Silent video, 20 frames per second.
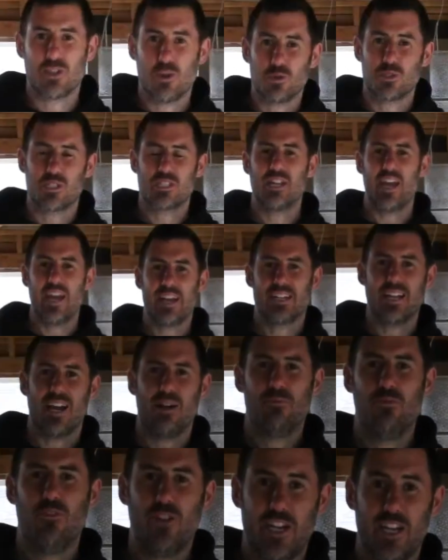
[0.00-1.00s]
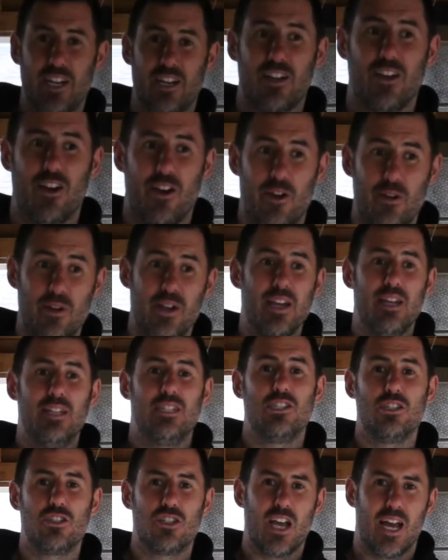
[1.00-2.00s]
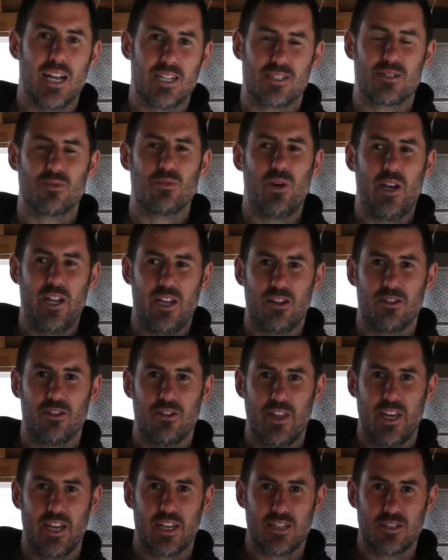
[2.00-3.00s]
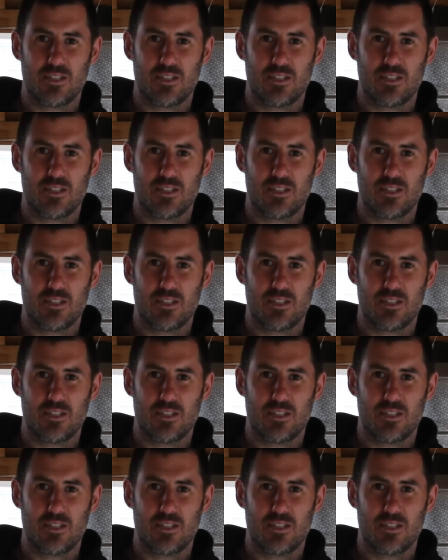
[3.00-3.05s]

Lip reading: all stacked up, ready to go, just waiting on that